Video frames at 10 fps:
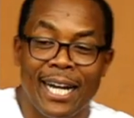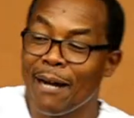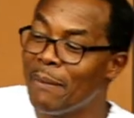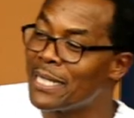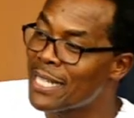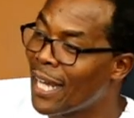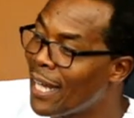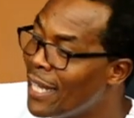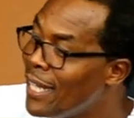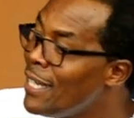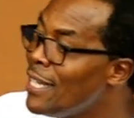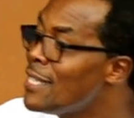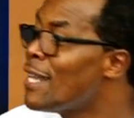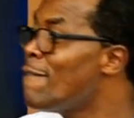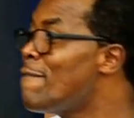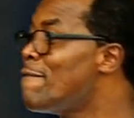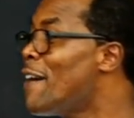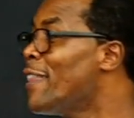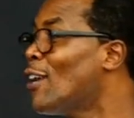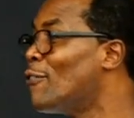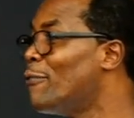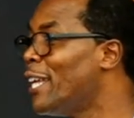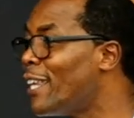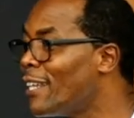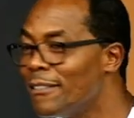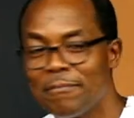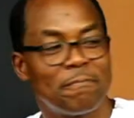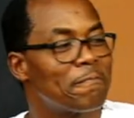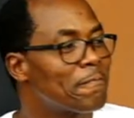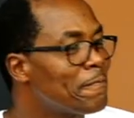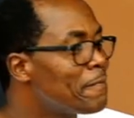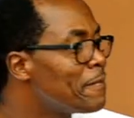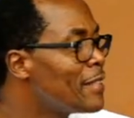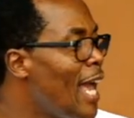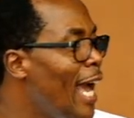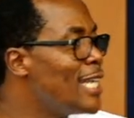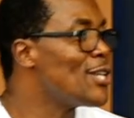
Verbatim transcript: come and say, he is the father of faith. And